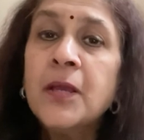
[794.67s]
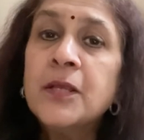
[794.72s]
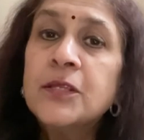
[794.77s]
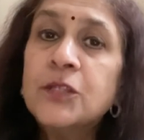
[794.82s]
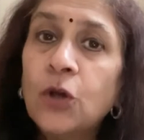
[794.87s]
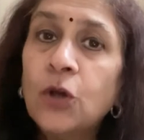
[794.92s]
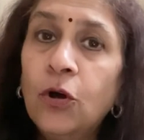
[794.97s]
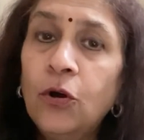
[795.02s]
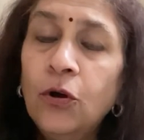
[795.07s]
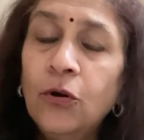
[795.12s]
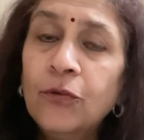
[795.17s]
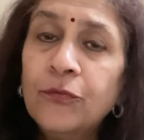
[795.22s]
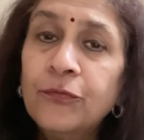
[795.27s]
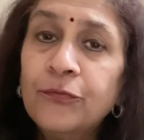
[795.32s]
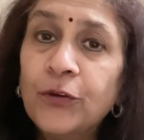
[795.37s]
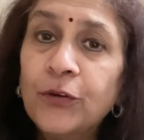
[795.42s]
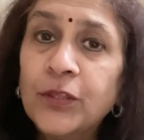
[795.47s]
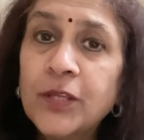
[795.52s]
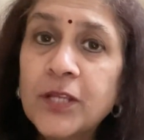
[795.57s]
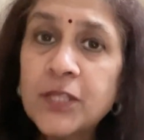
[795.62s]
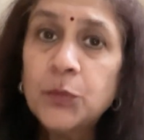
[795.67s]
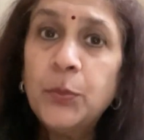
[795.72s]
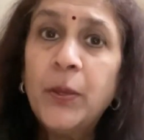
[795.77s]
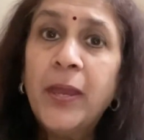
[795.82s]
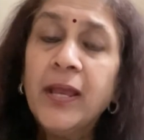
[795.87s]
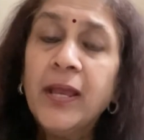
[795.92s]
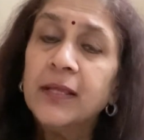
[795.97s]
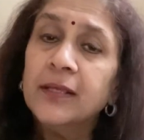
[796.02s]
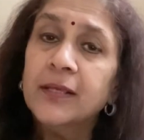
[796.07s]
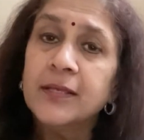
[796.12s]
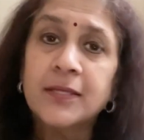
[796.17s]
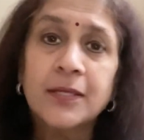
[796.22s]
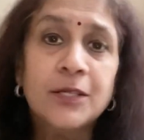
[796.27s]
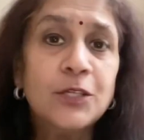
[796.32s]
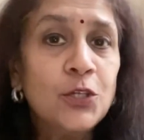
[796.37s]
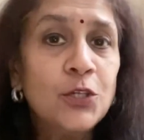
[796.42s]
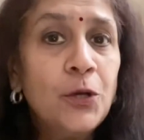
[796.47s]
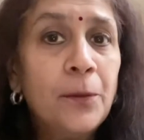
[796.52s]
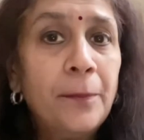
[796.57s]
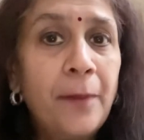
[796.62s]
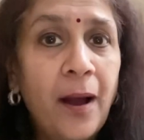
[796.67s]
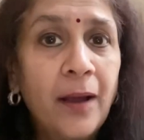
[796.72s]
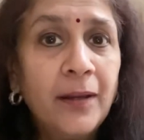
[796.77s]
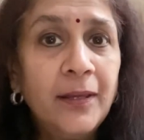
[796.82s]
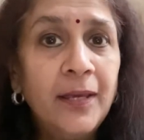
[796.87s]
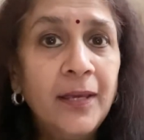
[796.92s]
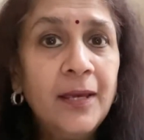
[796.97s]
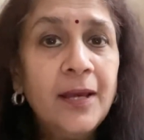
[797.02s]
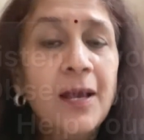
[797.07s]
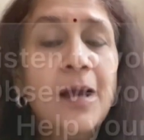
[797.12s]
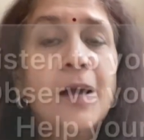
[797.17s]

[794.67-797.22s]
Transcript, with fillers: So for this week, listen to your body,